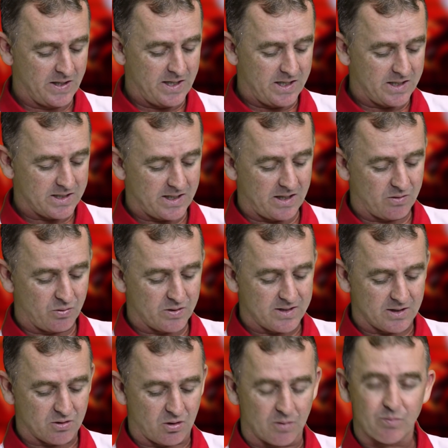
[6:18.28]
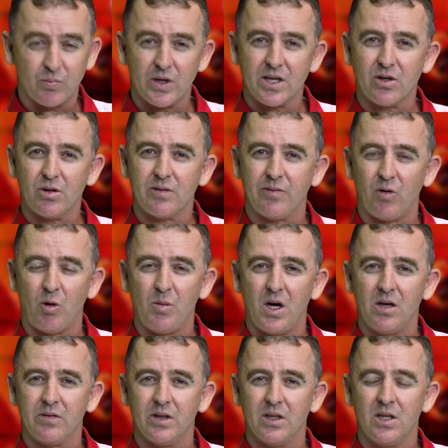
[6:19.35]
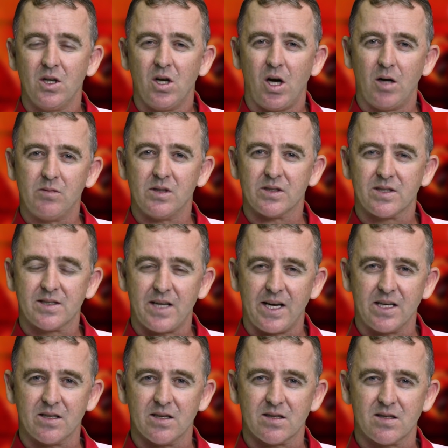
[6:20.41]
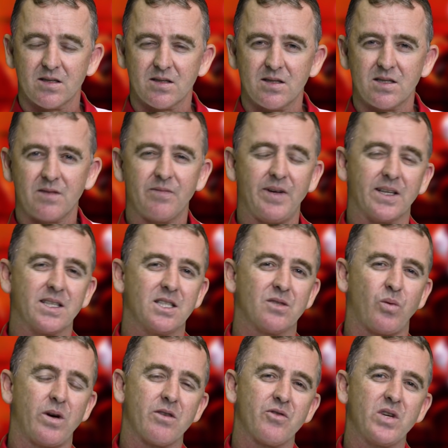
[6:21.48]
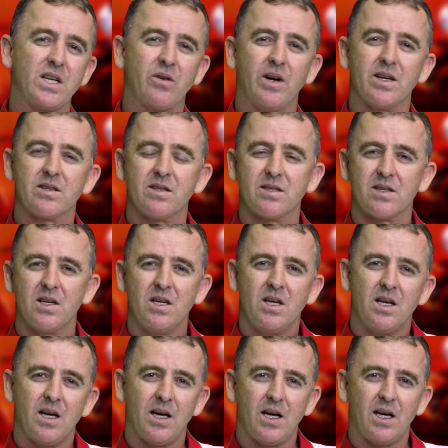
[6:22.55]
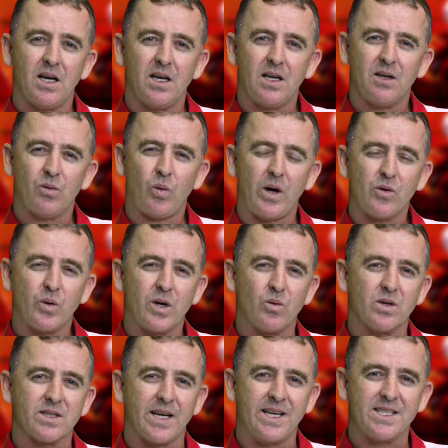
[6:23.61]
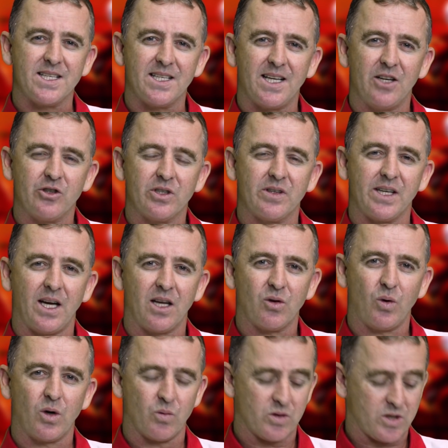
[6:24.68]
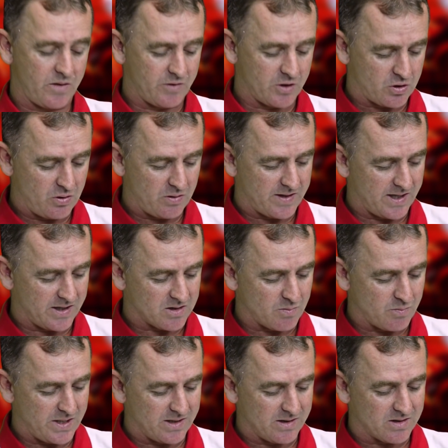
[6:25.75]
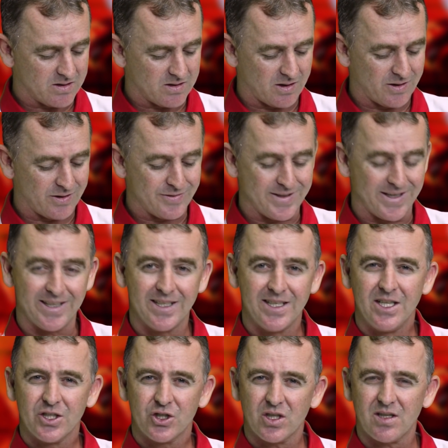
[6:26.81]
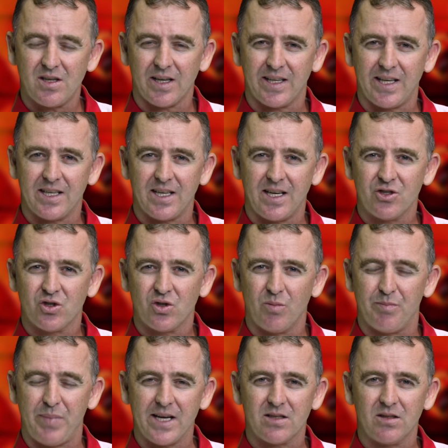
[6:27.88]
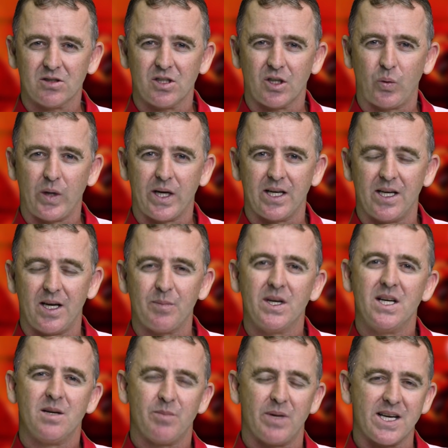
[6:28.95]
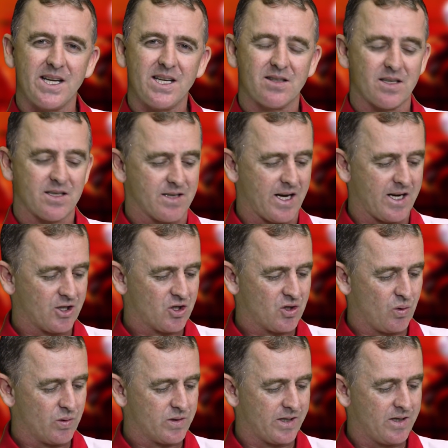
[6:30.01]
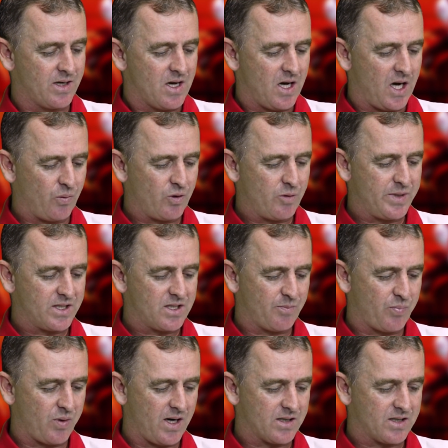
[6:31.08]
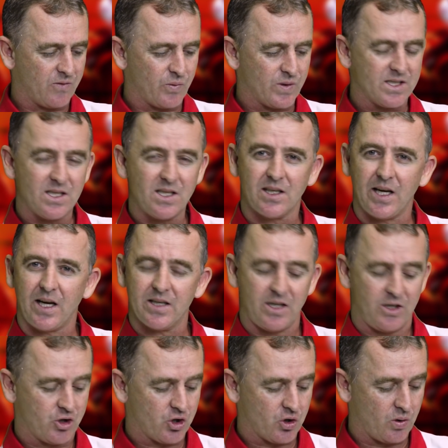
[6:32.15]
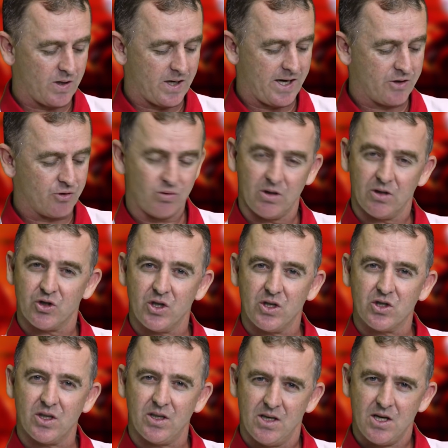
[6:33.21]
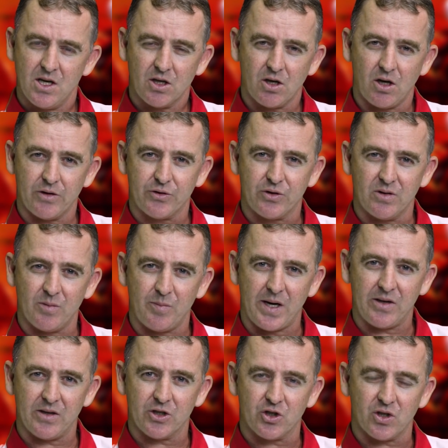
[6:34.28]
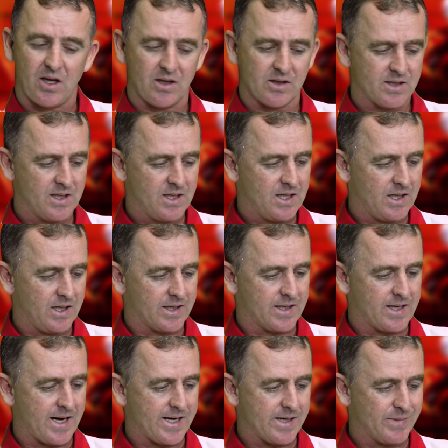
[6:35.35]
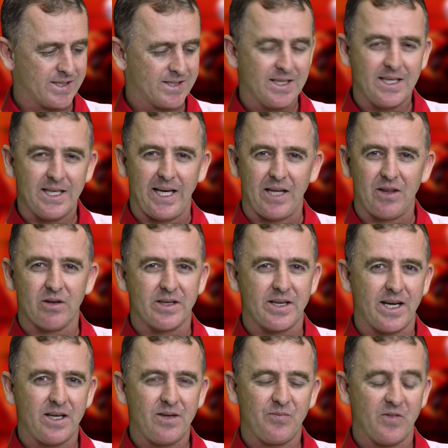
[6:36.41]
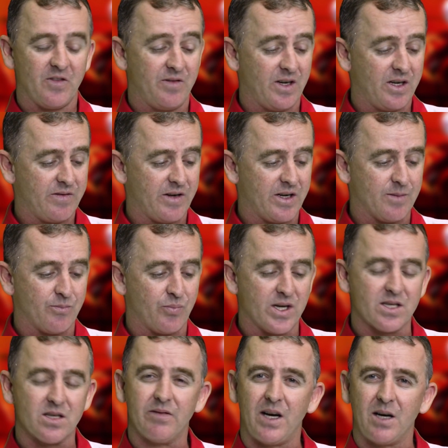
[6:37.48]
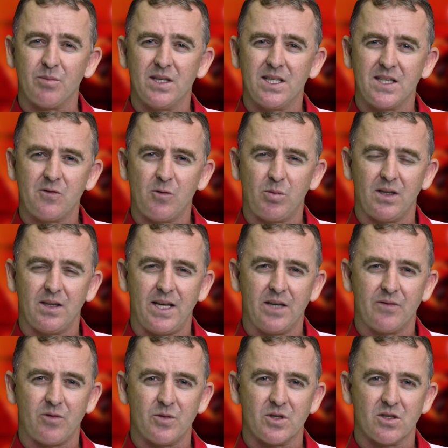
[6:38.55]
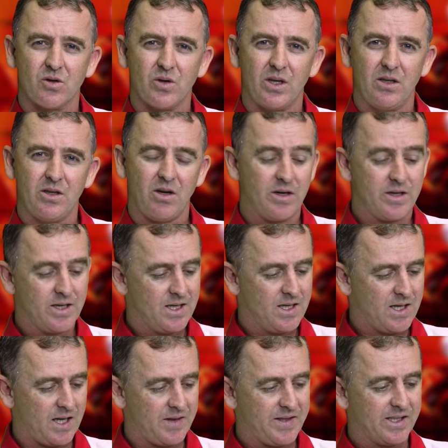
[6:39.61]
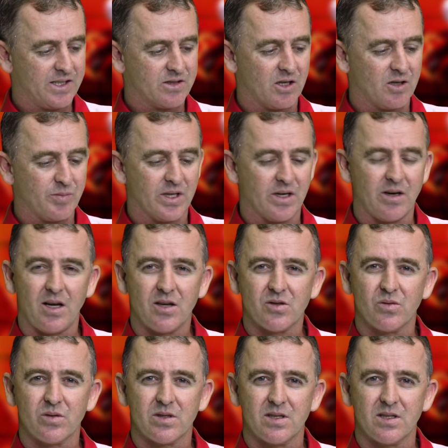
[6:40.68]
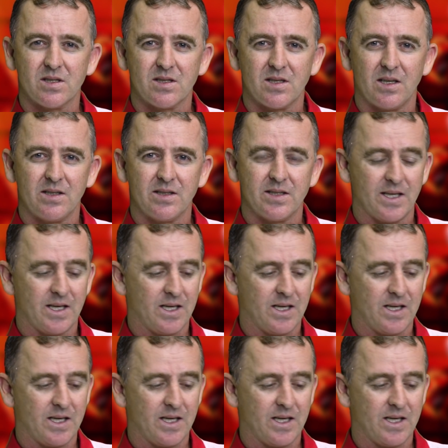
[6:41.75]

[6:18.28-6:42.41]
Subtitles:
he's another horse that's got pretty good form over staying distances. In fact, he's won 3 races. One win was 1800, the other one was over 2000 meters. So just like Gat Henshaw, battled to quicken up, but he is the staying sort. And I wouldn't be surprised if we see Gat Henshaw and Royal Ginger go through the barrier trials again. But in the day, very, very impressive, unbelievable lad from the Sir Doyle yard. I think he's going to be a nice horse this, and